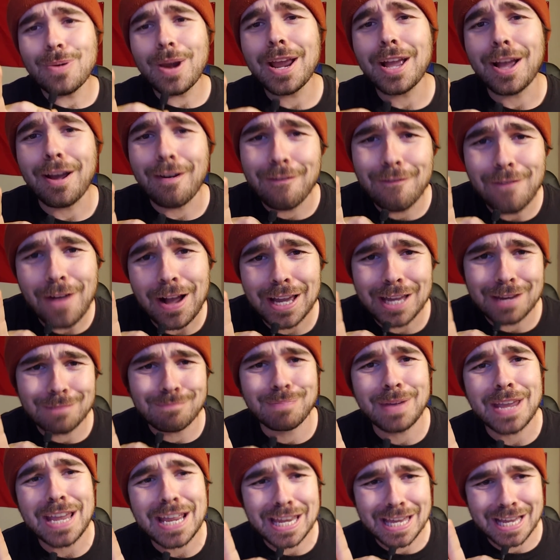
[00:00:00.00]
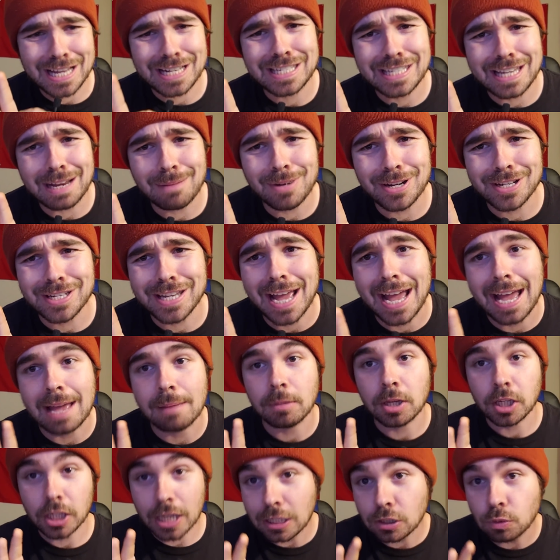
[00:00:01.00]
wearing a fucking beanie in
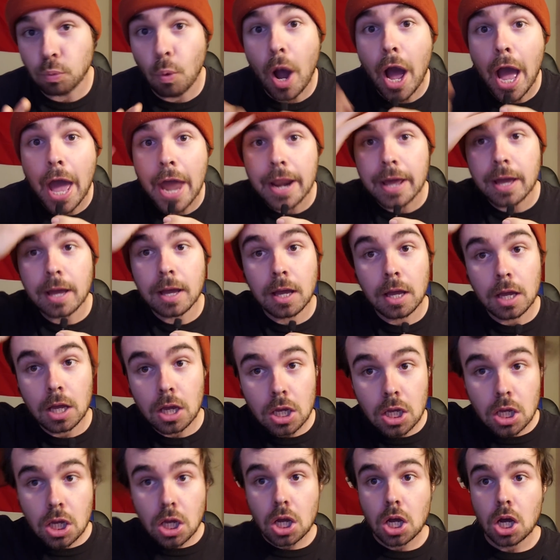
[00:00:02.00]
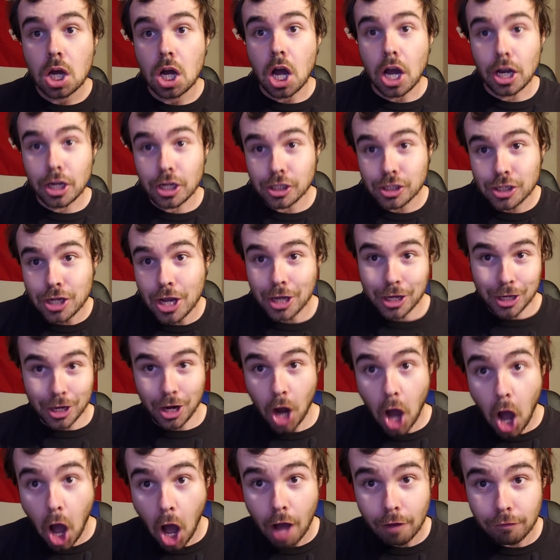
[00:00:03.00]
summertime. Guess what? I can take it
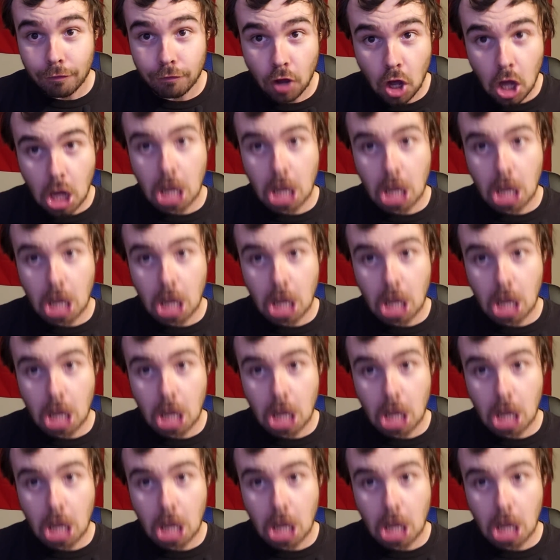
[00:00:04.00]
off.